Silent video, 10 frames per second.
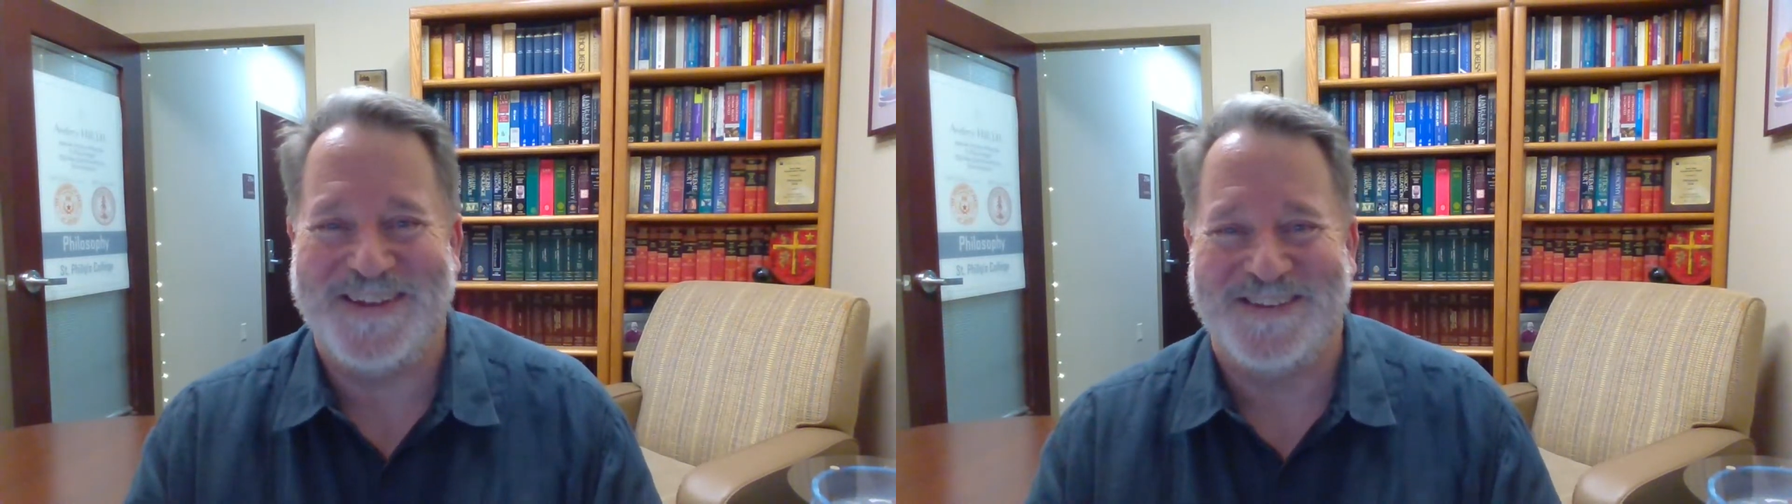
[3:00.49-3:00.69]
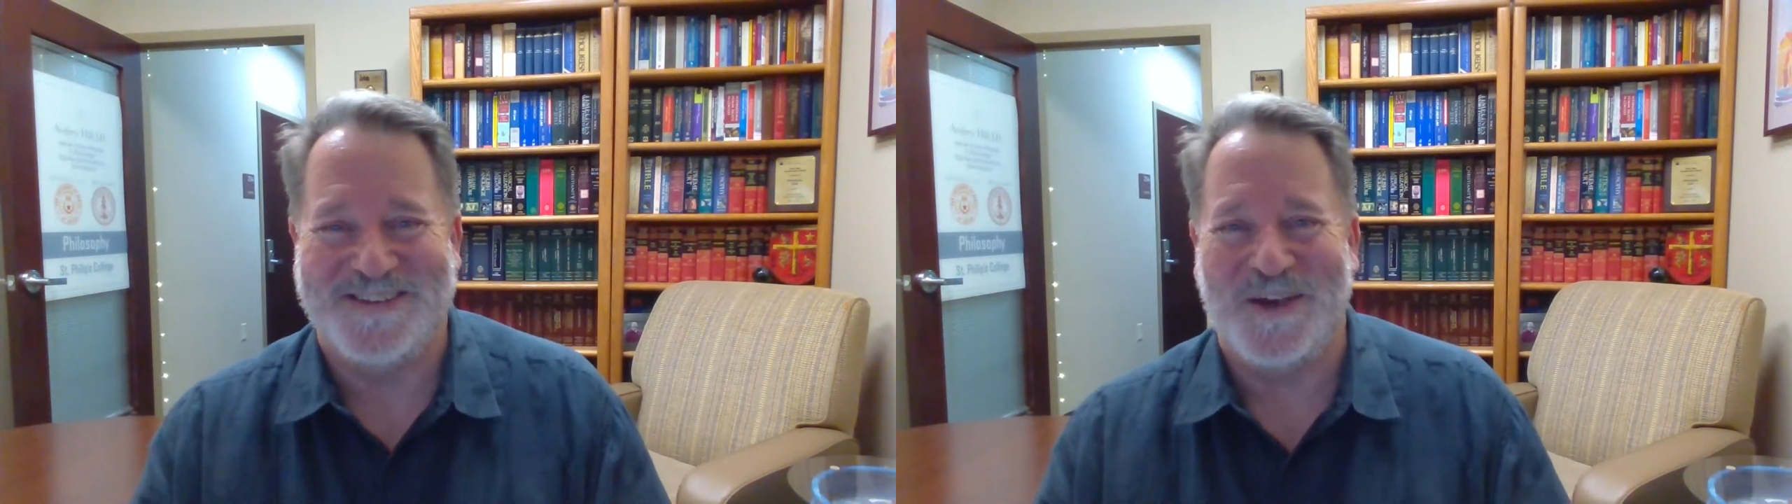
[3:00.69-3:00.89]

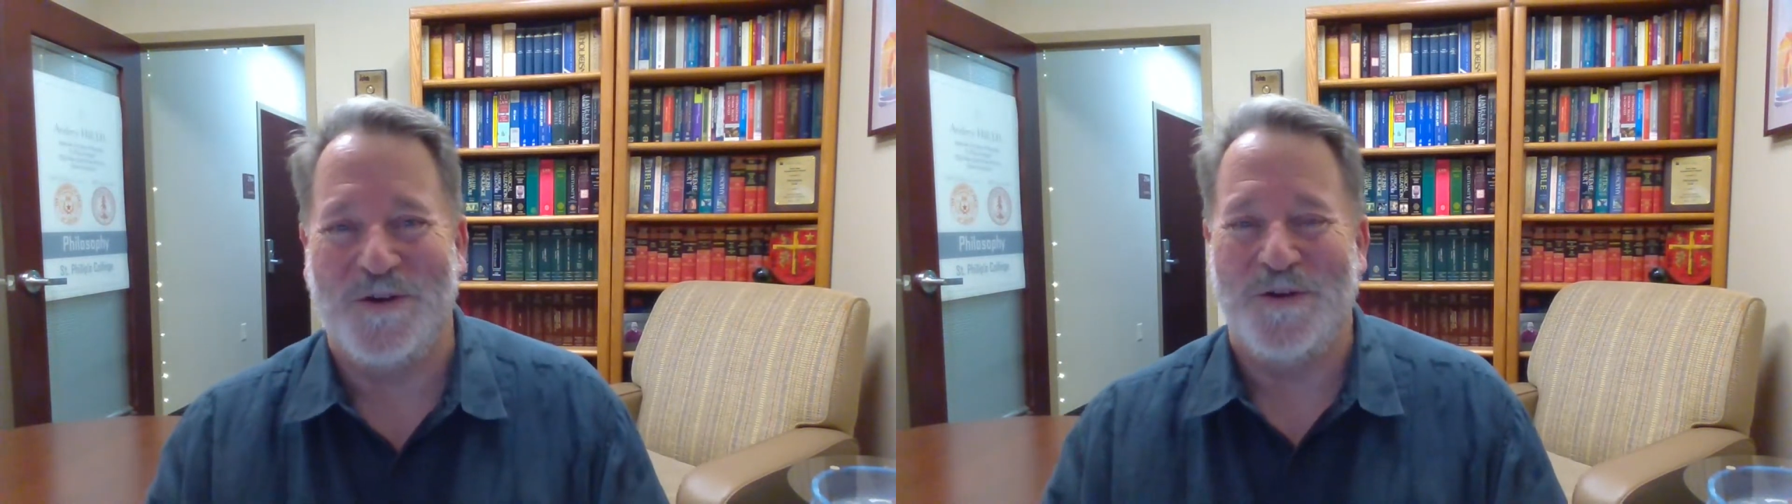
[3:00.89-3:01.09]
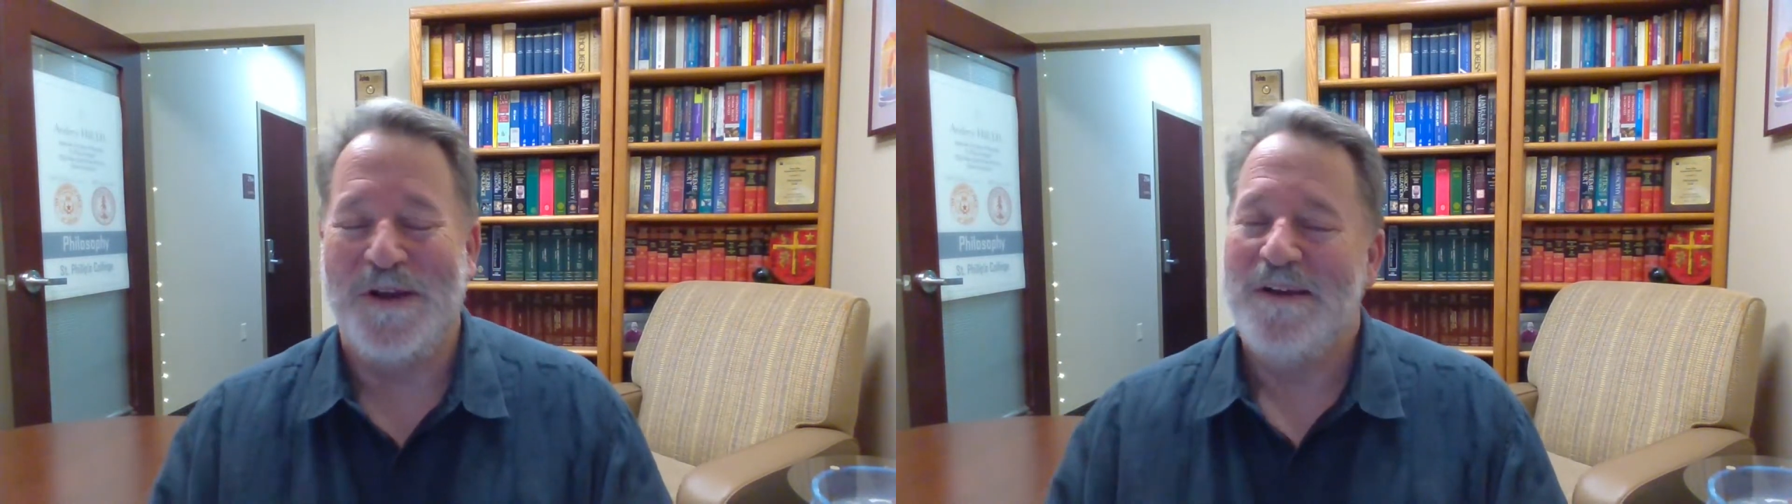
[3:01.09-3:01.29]

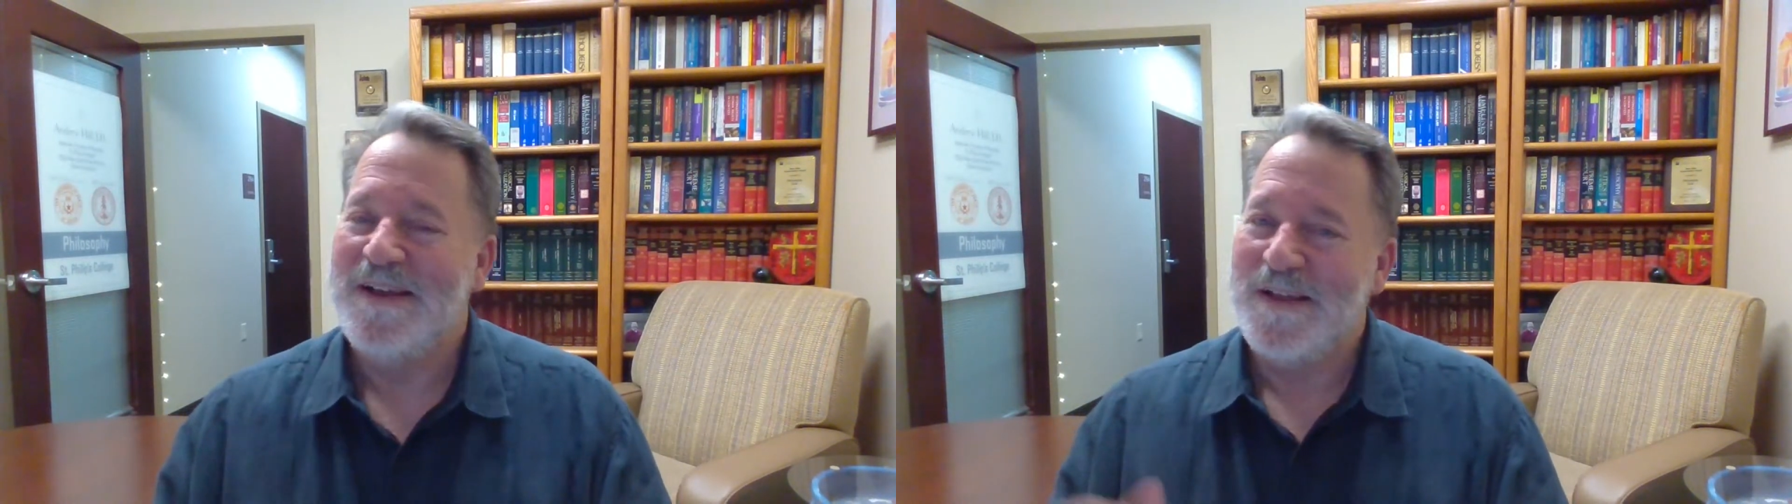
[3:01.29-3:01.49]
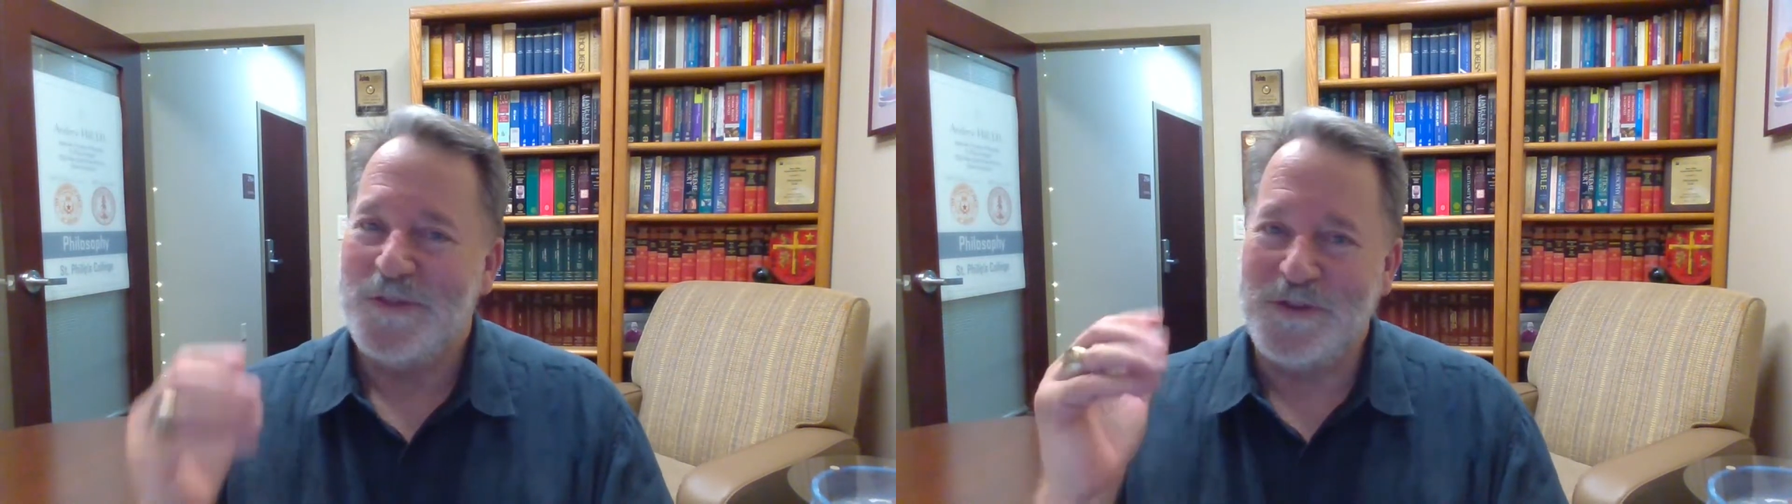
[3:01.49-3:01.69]
So
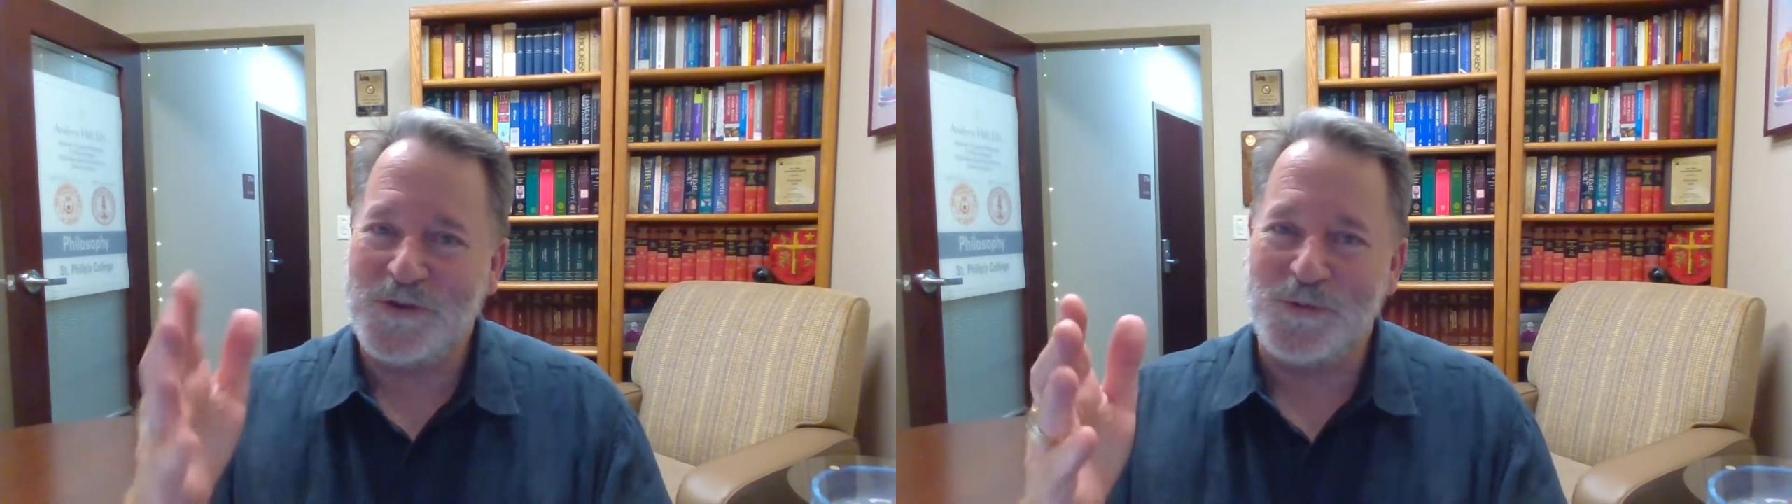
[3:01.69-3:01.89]
this